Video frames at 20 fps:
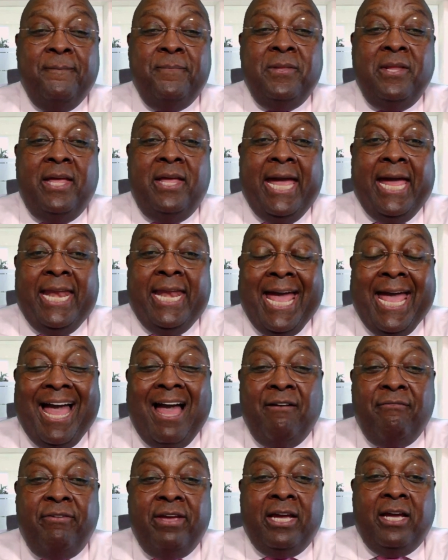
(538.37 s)
and
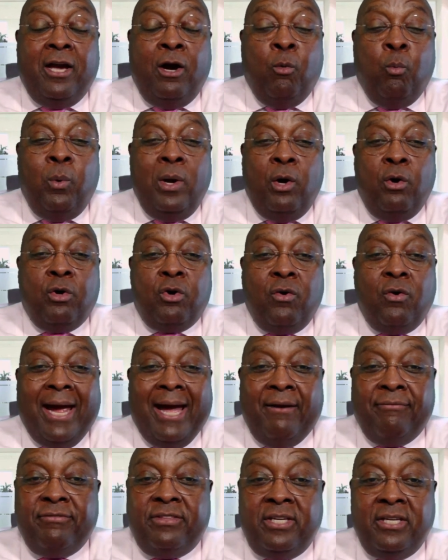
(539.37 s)
having a
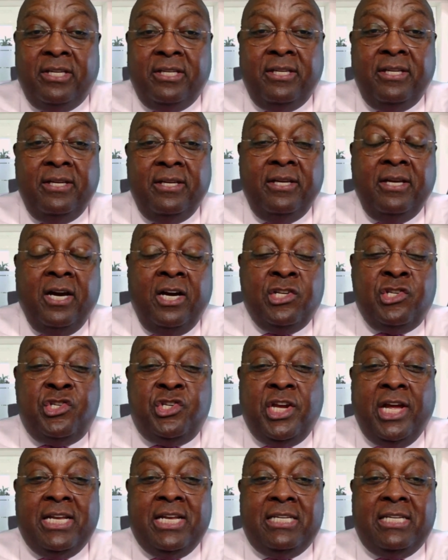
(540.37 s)
well-crafted
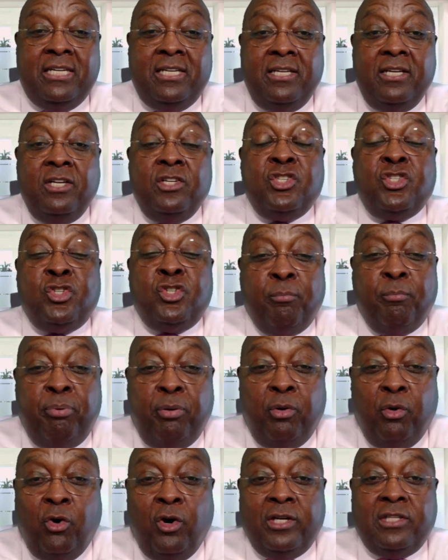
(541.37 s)
agenda
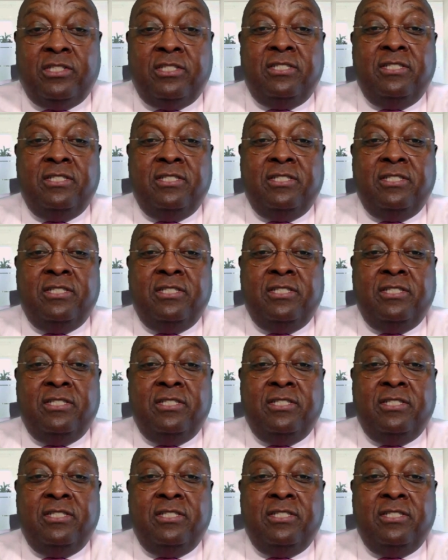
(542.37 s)
supports